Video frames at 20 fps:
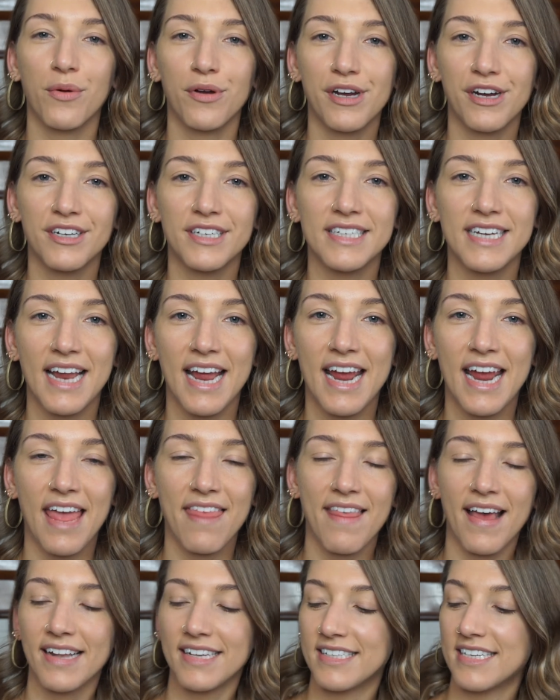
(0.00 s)
we're here today,
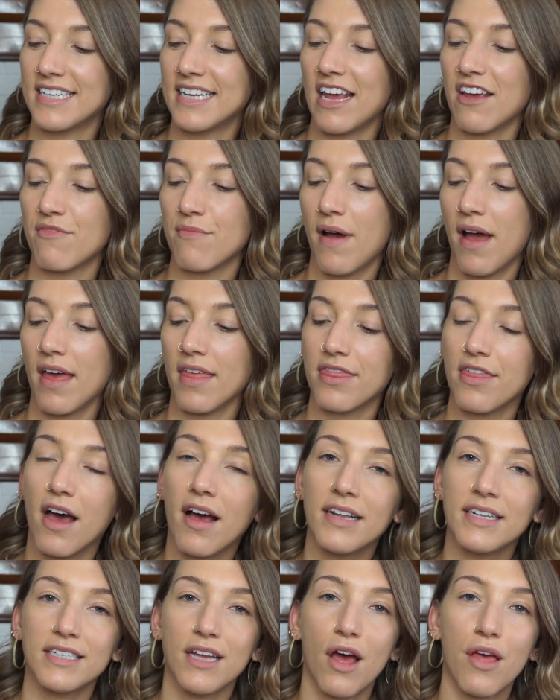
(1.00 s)
and that's to give my
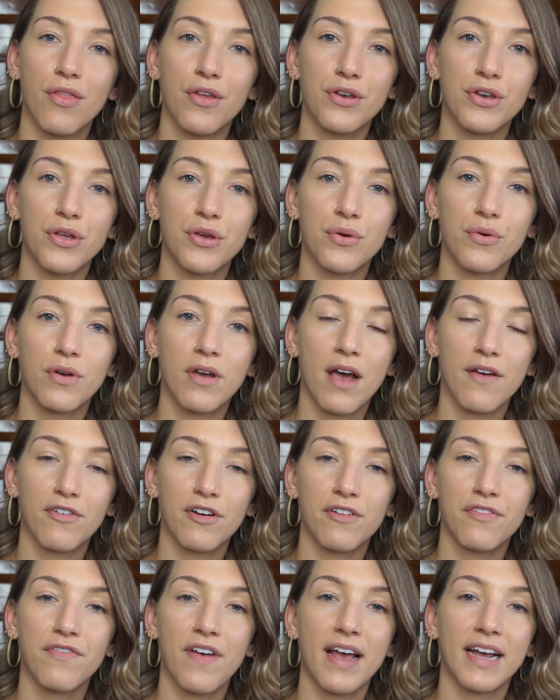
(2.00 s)
thoughts on the new
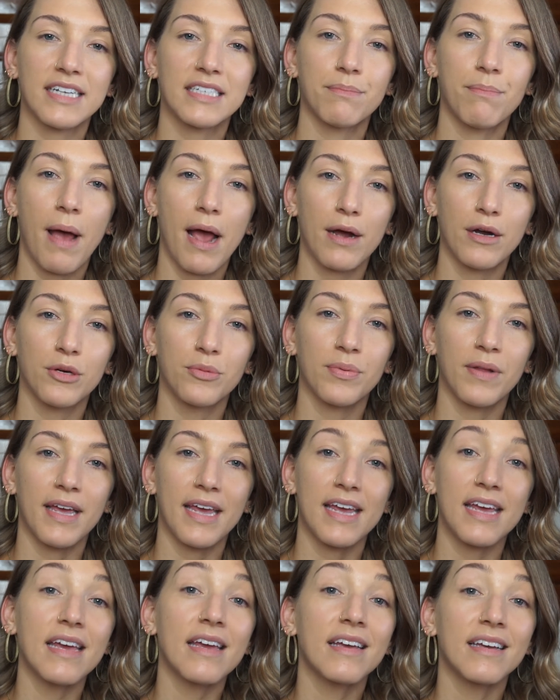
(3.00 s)
Cover FX Power
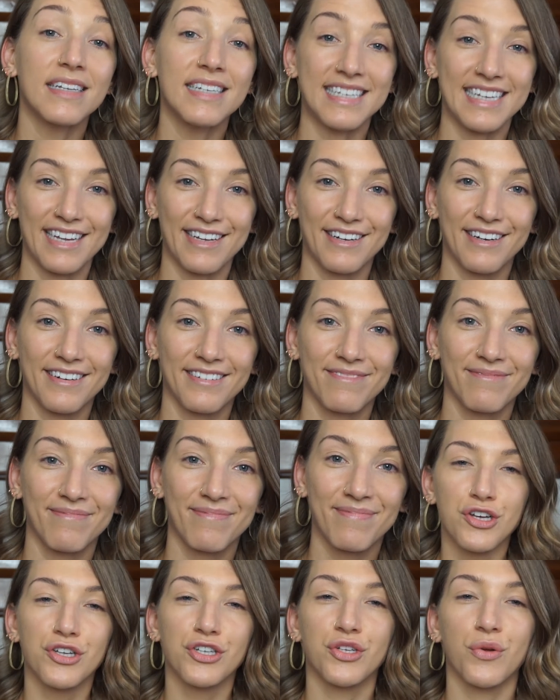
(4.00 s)
Play Concealer.
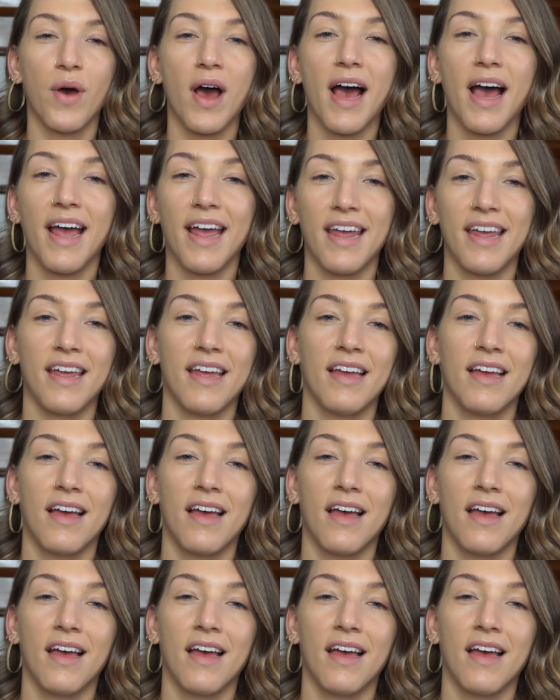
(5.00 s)
So I